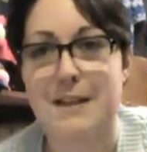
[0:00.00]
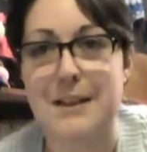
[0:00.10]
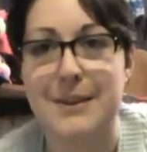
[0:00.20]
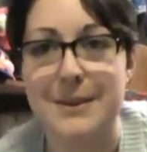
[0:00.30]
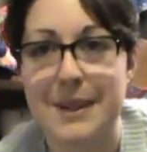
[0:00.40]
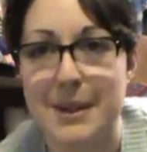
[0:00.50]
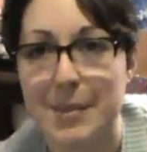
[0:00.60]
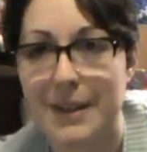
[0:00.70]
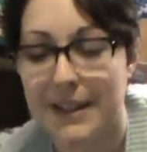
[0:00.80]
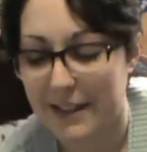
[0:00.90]
think they're really
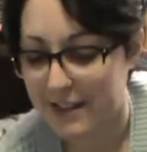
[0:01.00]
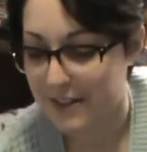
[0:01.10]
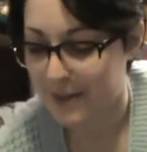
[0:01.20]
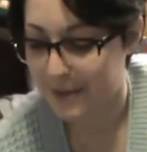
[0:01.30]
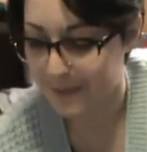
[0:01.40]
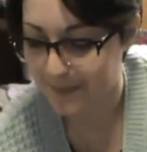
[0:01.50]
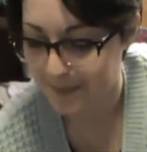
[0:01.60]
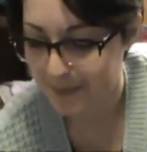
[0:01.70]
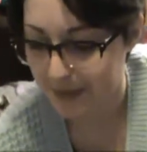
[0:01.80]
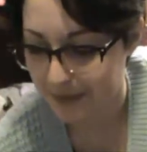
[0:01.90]
pretty. So
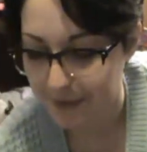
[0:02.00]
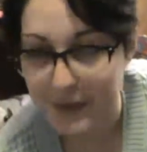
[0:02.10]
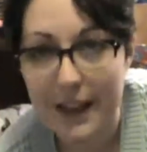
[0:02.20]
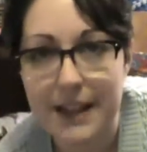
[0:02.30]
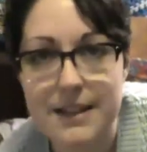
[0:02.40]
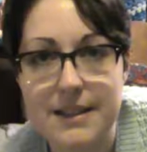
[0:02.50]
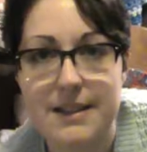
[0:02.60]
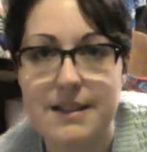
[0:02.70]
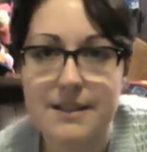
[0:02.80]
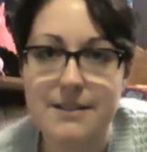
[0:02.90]
if you
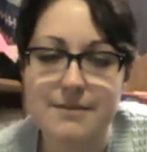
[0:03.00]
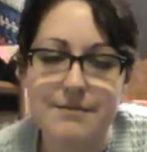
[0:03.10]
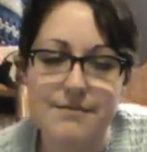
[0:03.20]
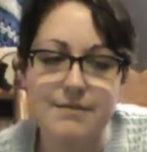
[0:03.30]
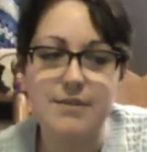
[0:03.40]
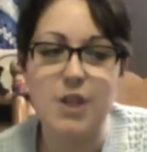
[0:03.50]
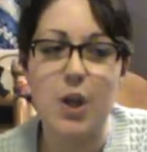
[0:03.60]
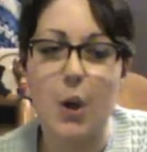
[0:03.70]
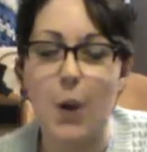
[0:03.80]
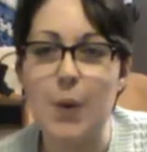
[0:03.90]
guys
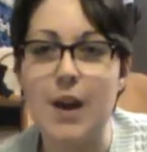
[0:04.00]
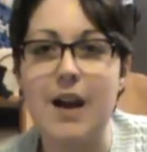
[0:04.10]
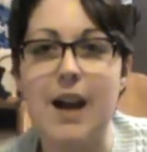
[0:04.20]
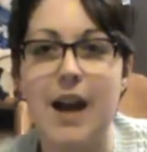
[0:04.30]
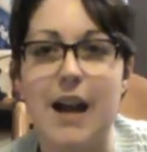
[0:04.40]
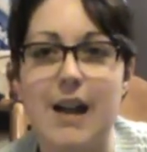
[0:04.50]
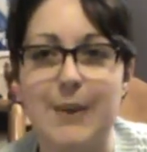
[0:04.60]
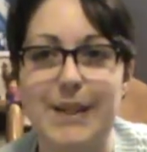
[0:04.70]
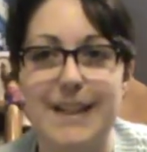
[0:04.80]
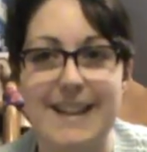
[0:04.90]
know, I
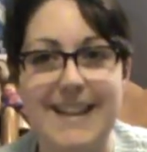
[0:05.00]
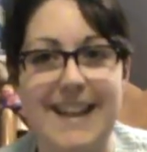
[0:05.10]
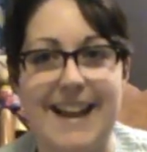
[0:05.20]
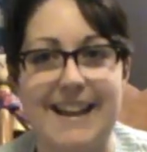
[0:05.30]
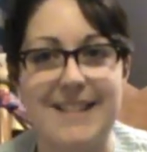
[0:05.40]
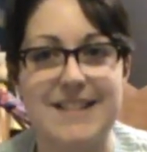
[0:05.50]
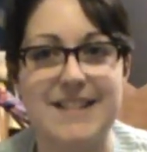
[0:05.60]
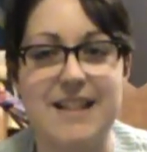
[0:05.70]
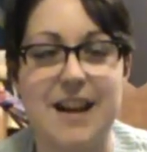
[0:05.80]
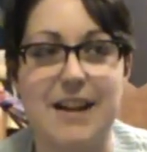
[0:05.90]
really like
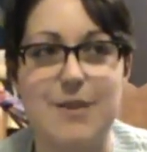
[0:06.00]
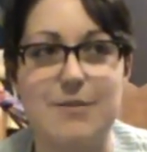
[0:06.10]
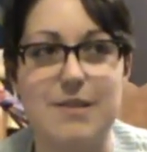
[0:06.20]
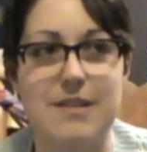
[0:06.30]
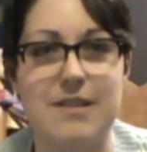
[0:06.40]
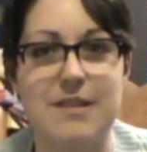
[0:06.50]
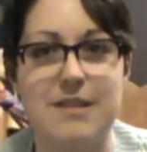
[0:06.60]
hats. I don't